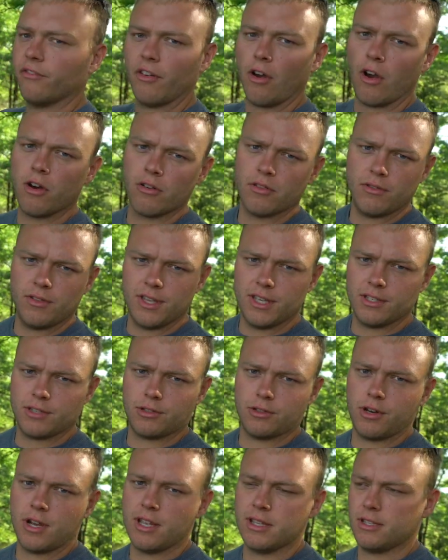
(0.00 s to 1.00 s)
far do these
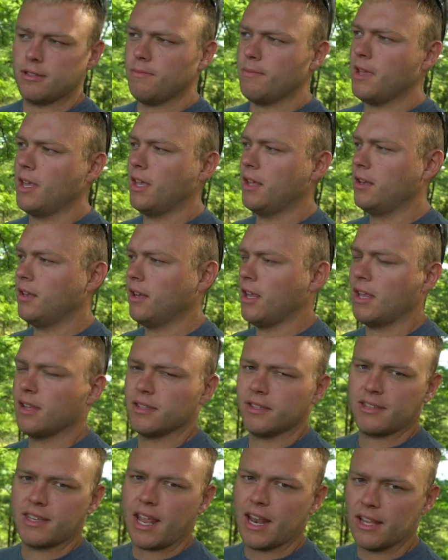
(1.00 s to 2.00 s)
transmit
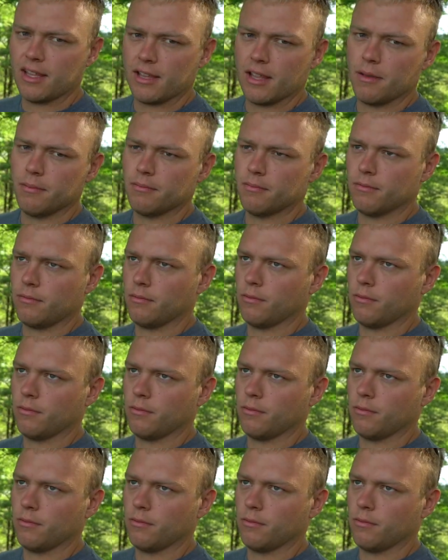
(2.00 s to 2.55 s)
and setting them